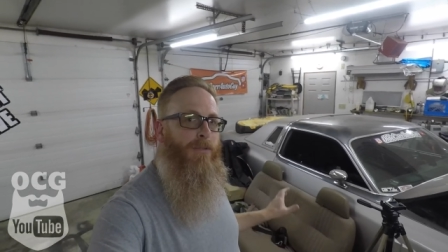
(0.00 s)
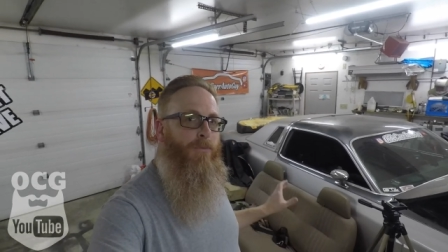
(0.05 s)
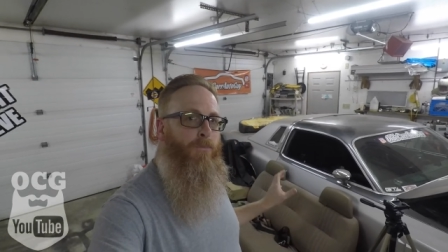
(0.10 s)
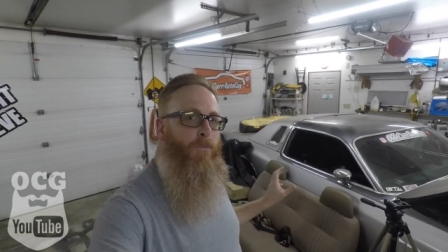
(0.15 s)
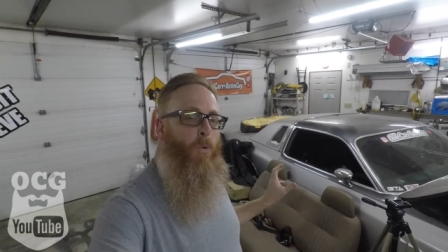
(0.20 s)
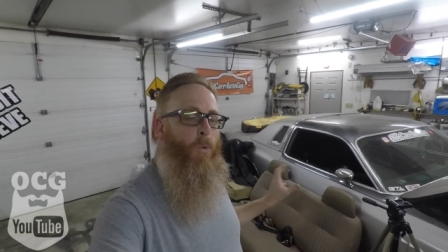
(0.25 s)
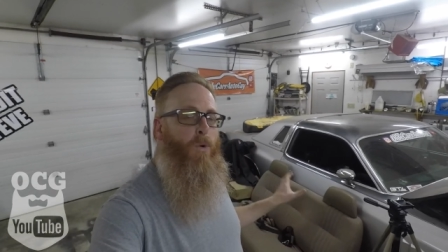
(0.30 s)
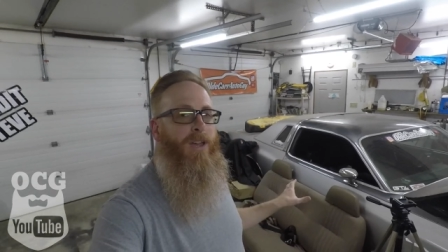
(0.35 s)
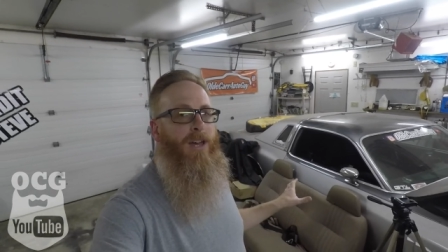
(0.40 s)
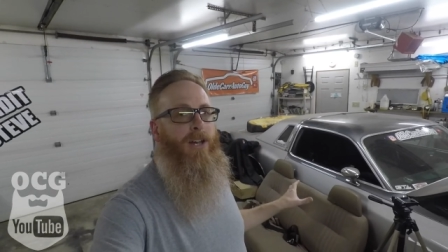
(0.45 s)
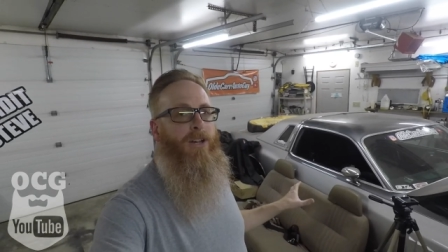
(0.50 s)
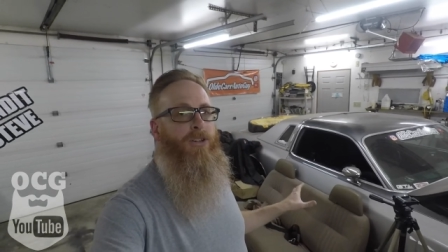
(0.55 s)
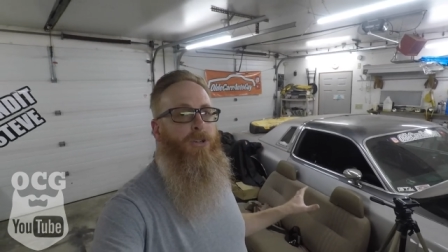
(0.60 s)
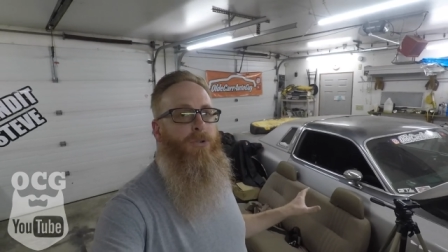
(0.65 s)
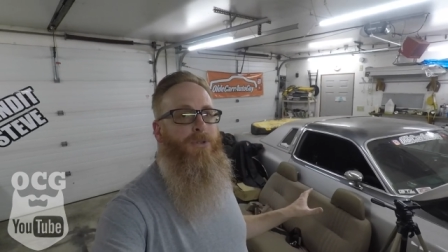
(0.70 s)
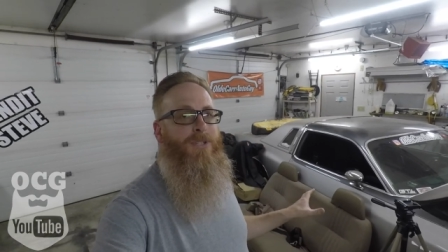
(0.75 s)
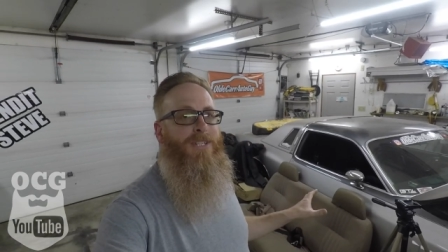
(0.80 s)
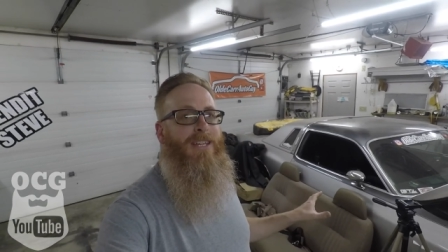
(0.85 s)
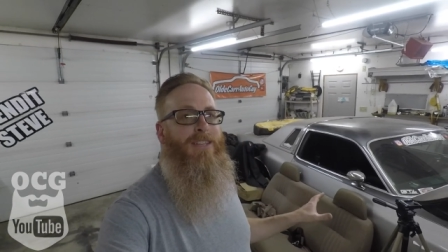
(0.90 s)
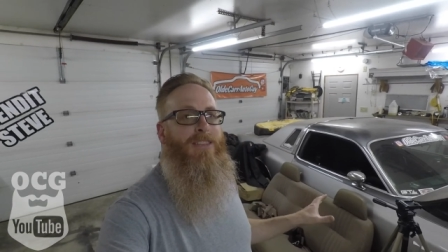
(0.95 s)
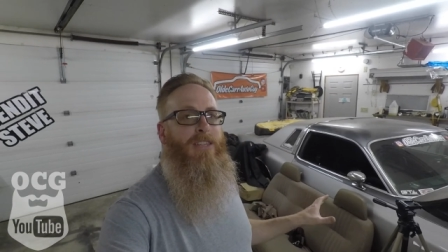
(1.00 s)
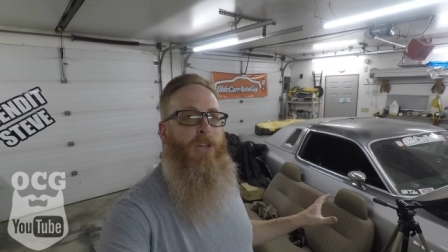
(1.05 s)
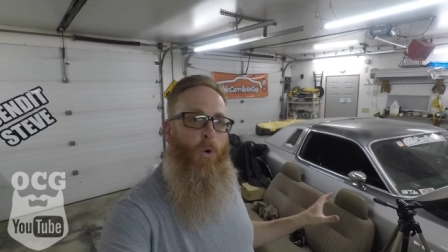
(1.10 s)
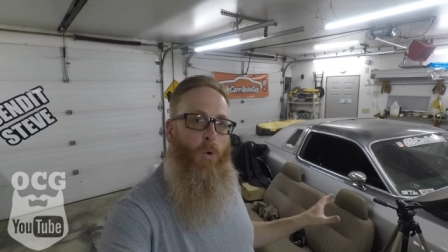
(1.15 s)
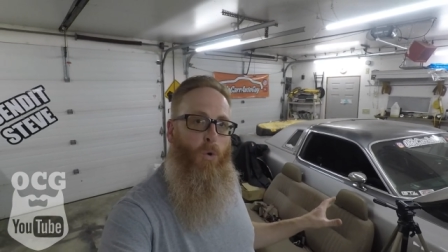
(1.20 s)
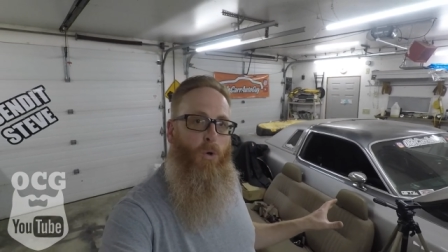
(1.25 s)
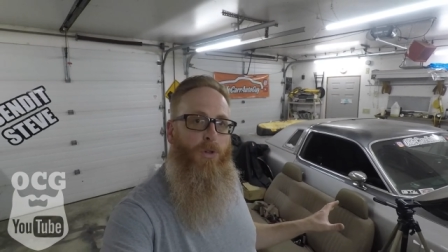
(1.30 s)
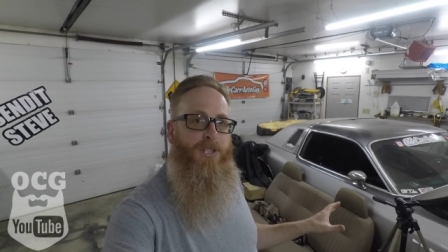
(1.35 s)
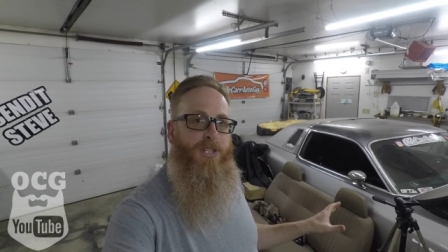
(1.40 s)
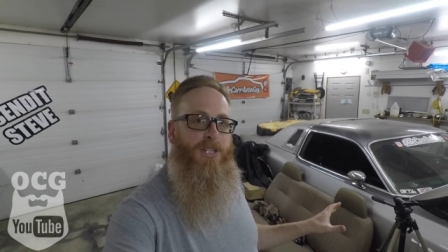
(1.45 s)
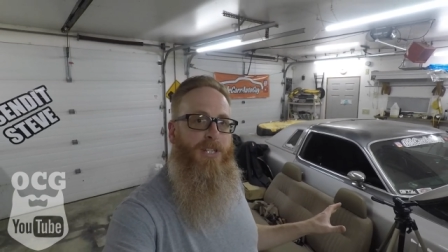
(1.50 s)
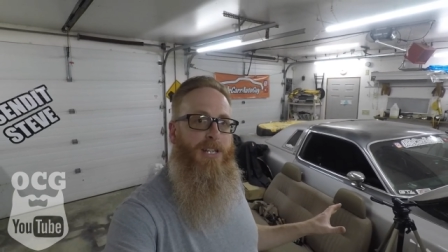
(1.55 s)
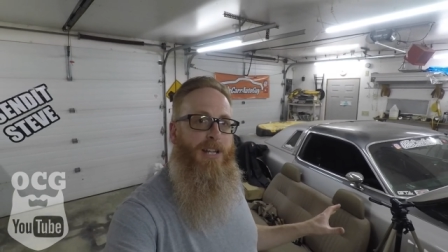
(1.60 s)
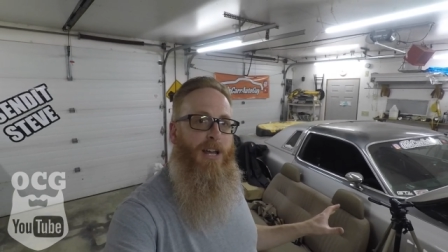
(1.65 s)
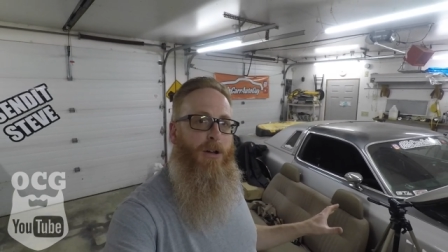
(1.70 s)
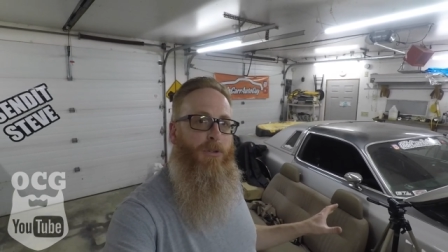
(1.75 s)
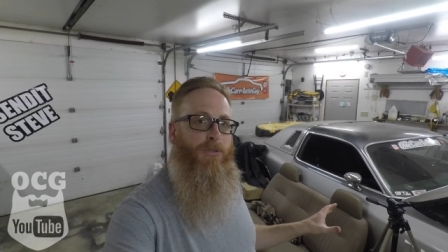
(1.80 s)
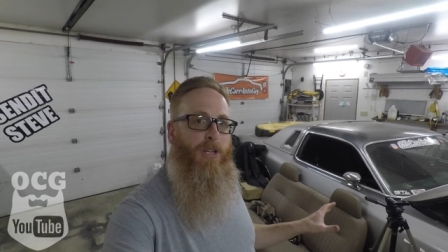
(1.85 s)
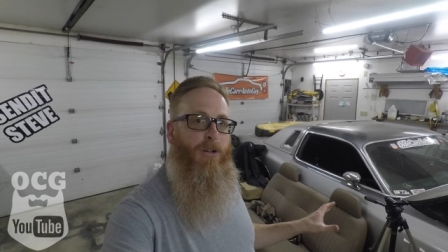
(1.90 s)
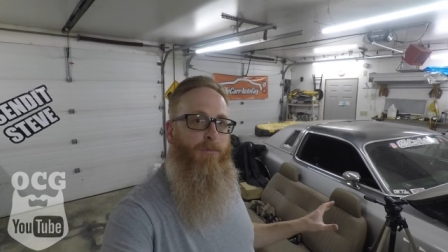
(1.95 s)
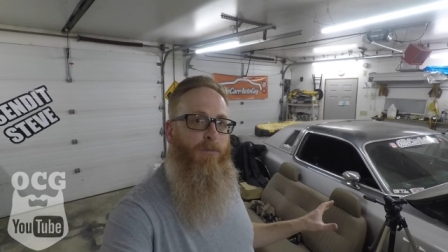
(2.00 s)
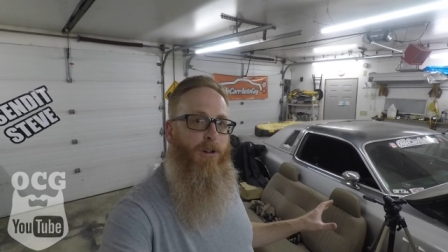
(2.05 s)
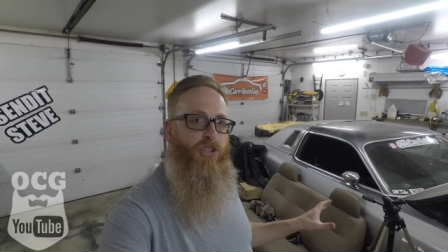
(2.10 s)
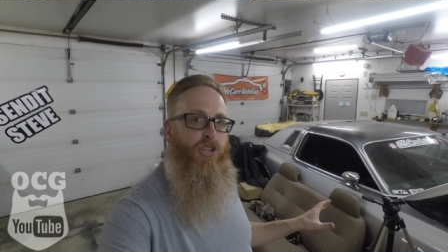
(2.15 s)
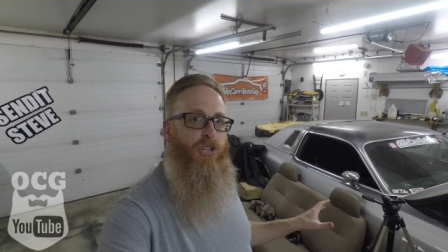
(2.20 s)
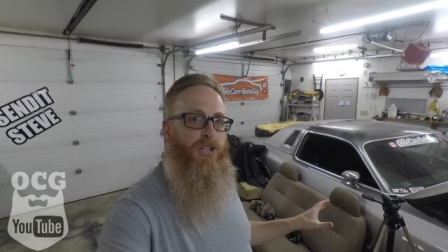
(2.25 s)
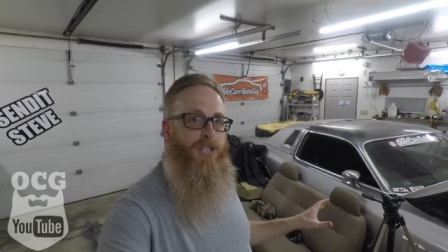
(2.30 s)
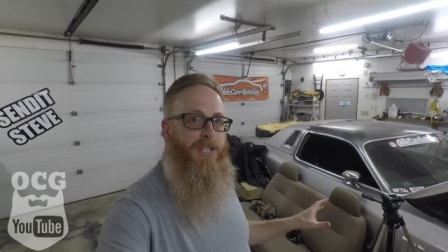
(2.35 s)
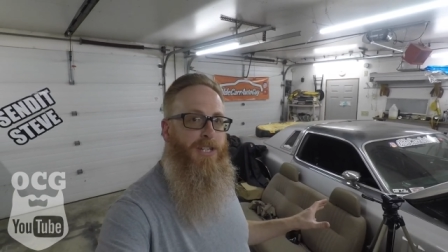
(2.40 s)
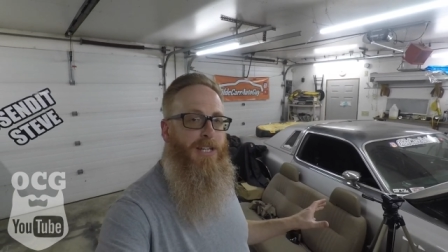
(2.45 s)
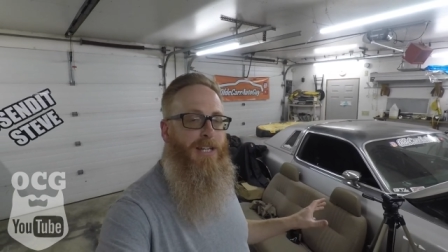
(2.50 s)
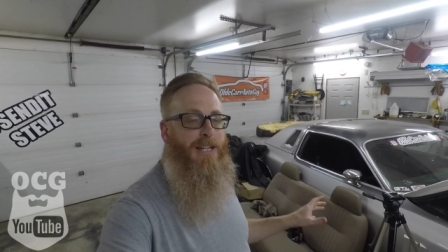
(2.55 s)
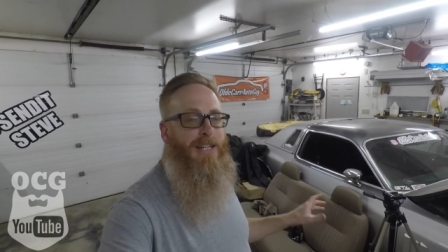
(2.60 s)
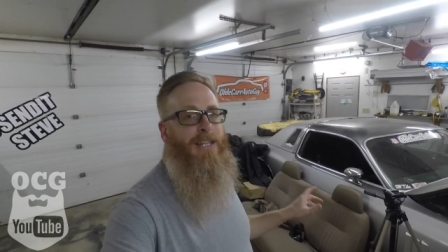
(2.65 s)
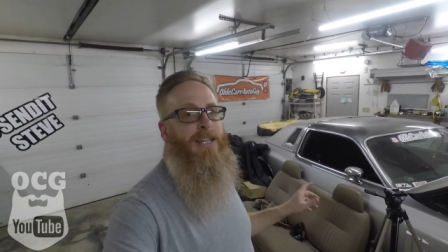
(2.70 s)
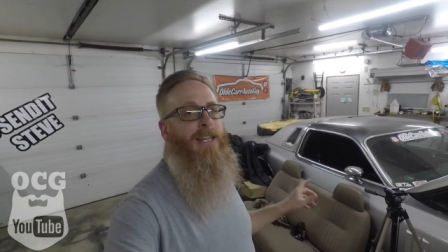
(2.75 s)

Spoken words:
What we gotta do is get the old seat out, the original seat,